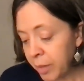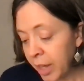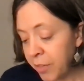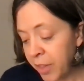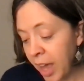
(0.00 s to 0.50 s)

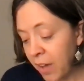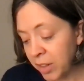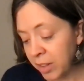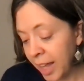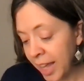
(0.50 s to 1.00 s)
If they have
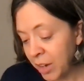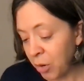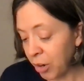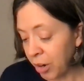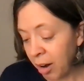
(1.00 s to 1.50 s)
a leg
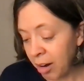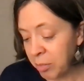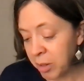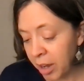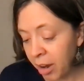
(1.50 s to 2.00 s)
or an
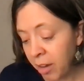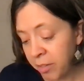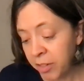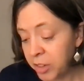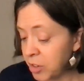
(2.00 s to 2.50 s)
arm cut
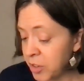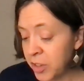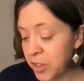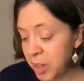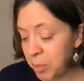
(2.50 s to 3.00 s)
off, you're
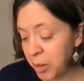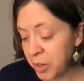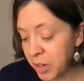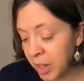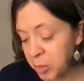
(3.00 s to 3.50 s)
still the same
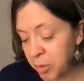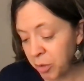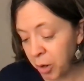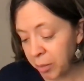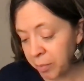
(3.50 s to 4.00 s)
person as
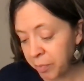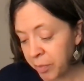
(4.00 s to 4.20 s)
before.